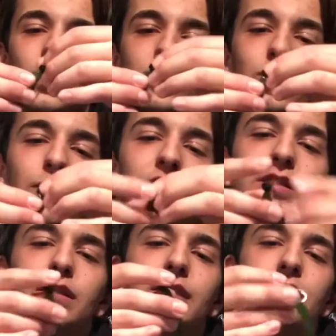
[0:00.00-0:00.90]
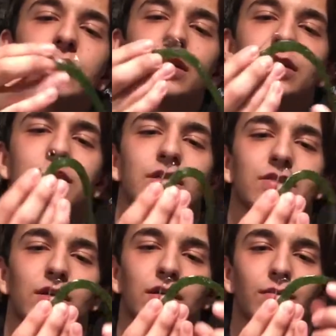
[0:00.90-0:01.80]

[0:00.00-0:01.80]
So basically, this sits on the